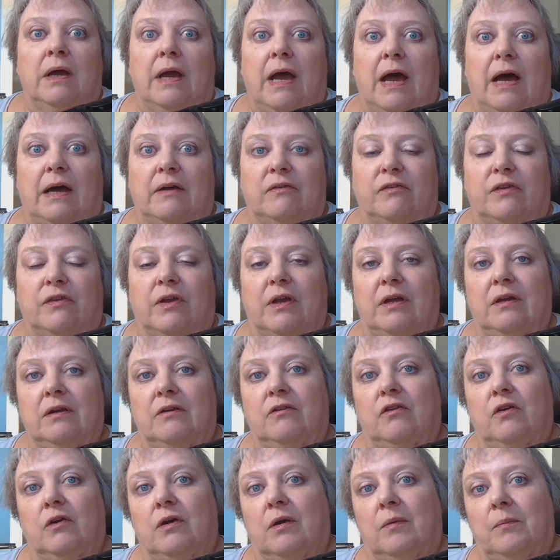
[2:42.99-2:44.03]
Ask it
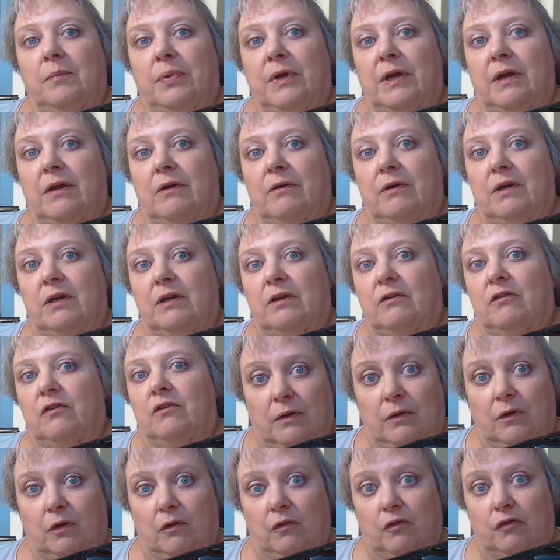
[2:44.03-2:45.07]
to compare it
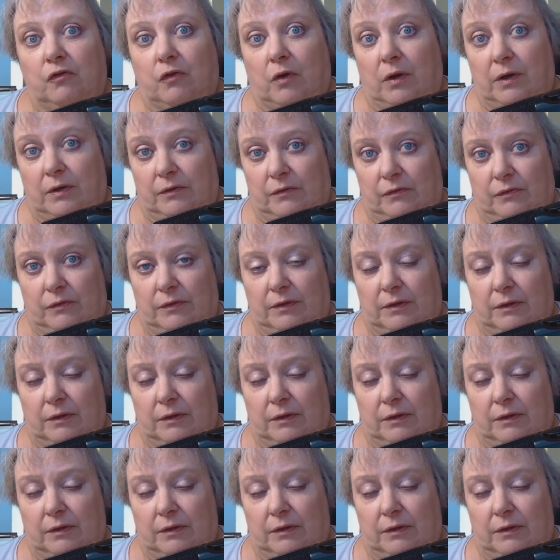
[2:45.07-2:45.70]
to your strong list